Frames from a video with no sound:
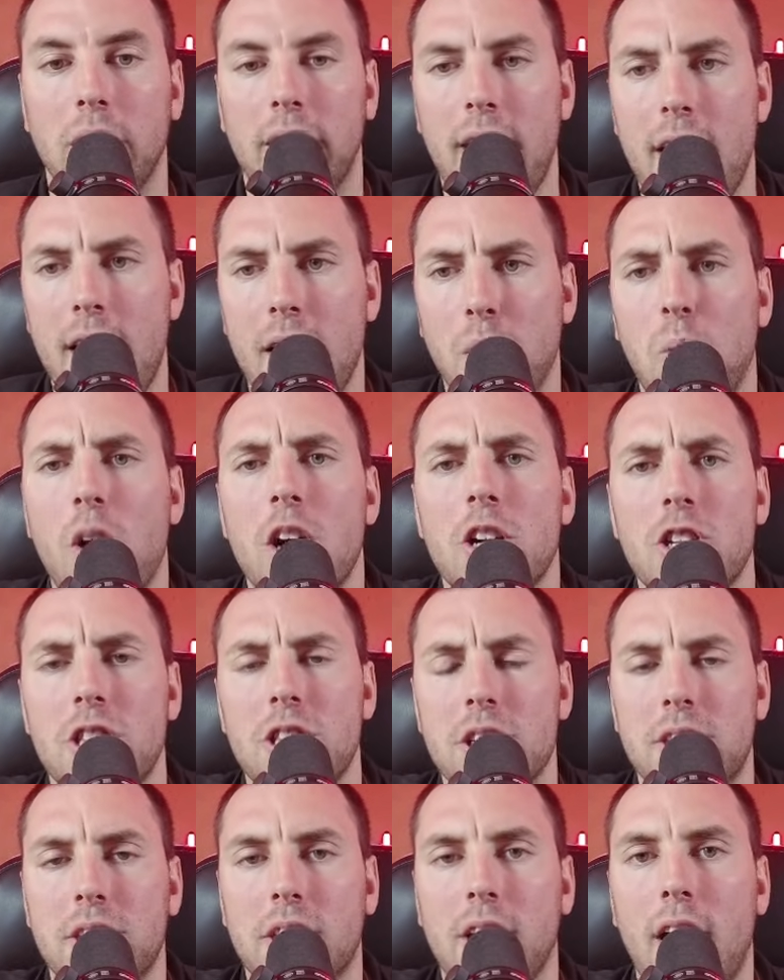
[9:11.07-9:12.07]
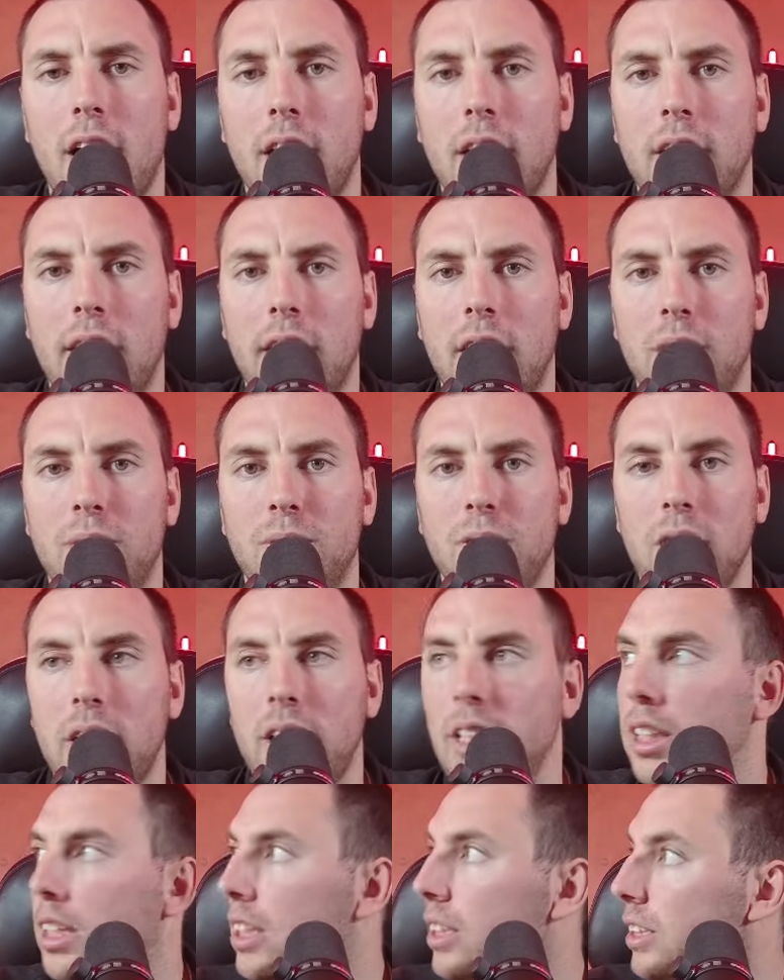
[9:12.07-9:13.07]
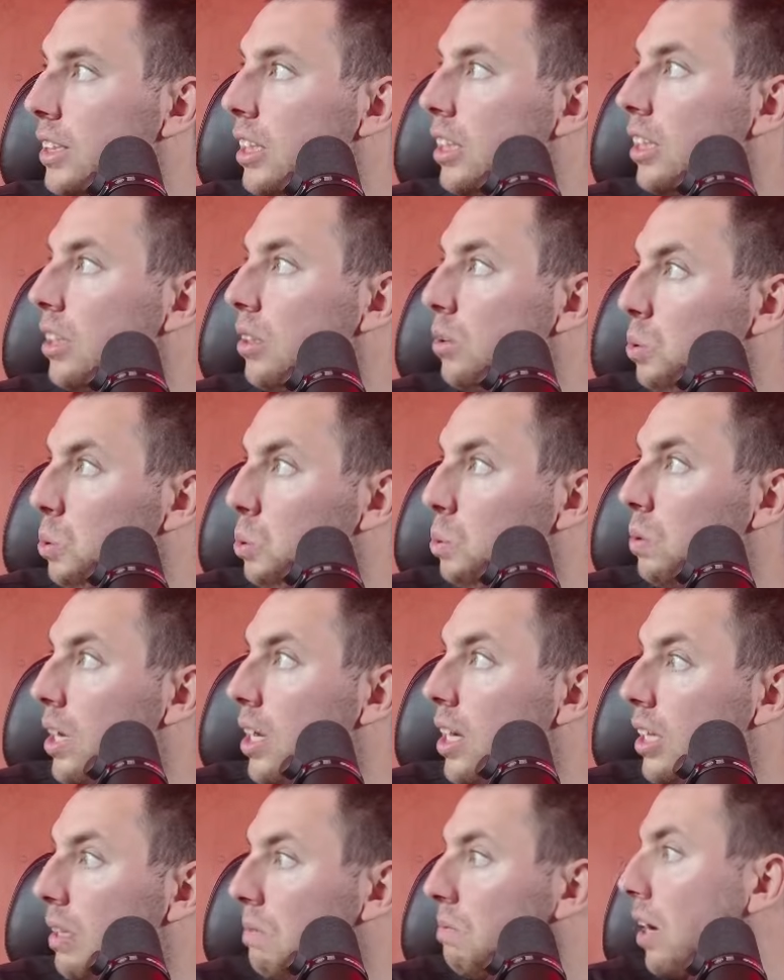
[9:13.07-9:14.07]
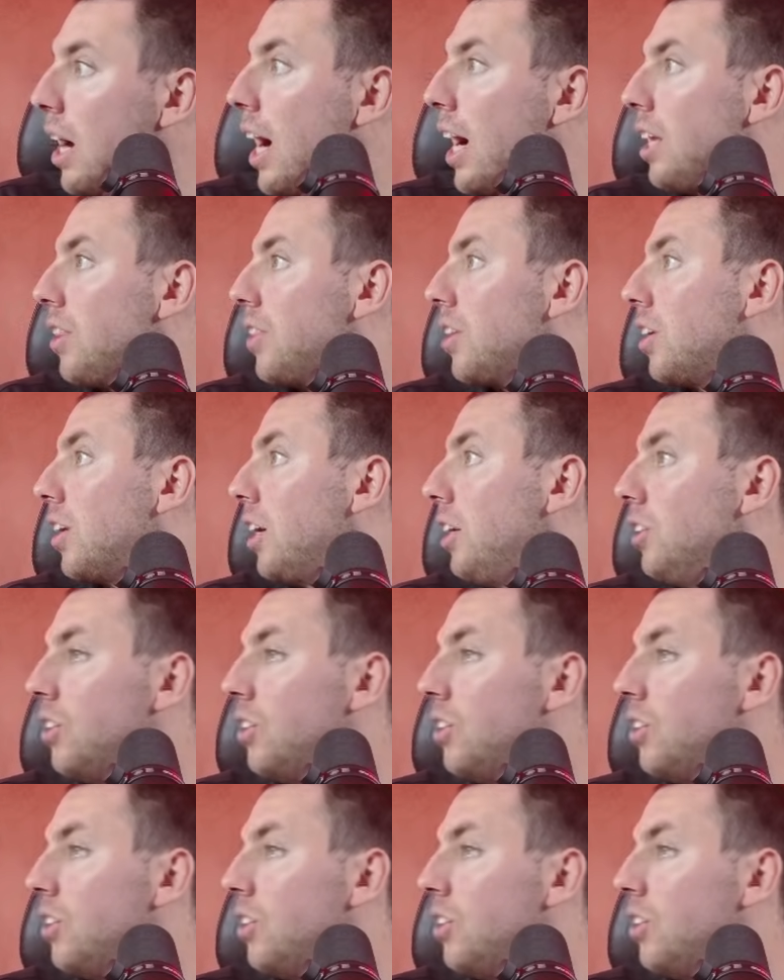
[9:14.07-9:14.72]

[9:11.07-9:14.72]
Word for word: Yeah, watch the sky carefully because they're, ooh, and I thought I